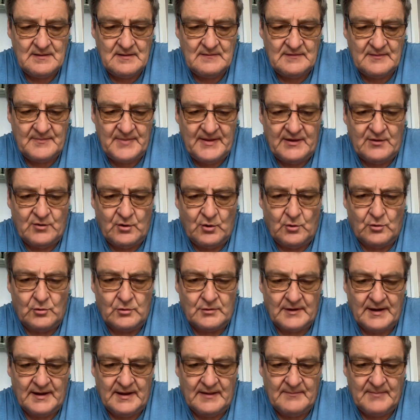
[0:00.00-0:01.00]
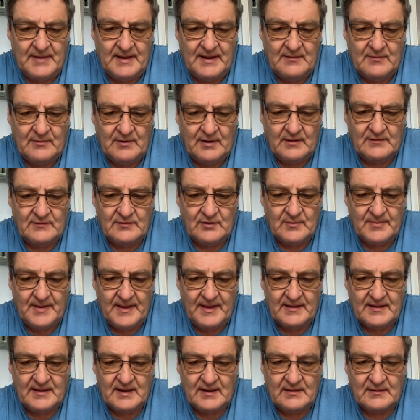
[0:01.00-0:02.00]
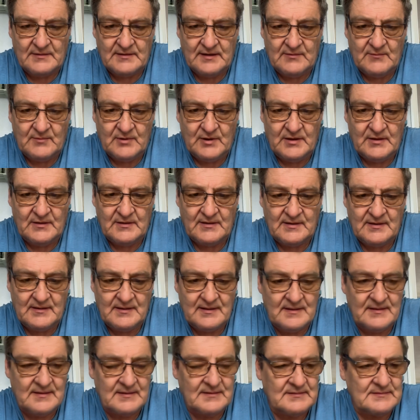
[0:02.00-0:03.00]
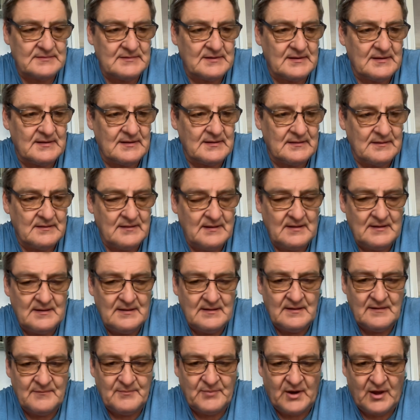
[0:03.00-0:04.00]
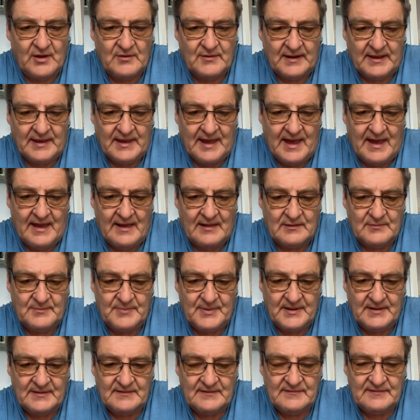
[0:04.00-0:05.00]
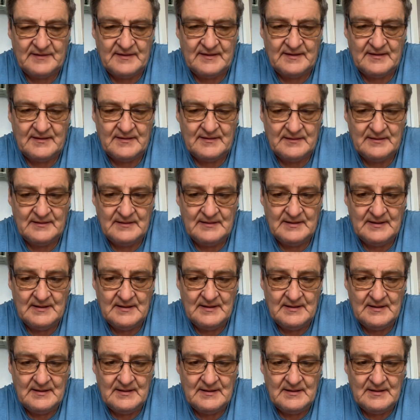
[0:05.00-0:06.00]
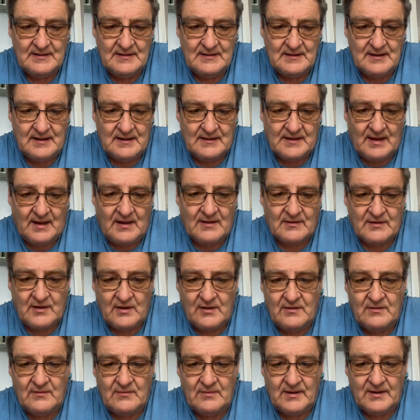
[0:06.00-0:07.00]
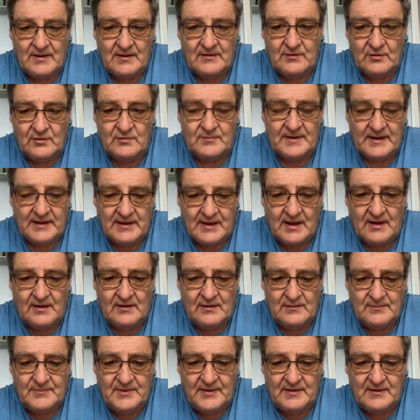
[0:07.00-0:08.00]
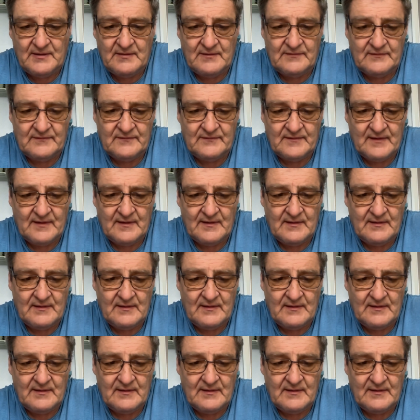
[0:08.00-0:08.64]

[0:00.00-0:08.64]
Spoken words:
a big hall near me where I do a bit of gardening work. And it's blowing a gale, but I can't go when I normally go because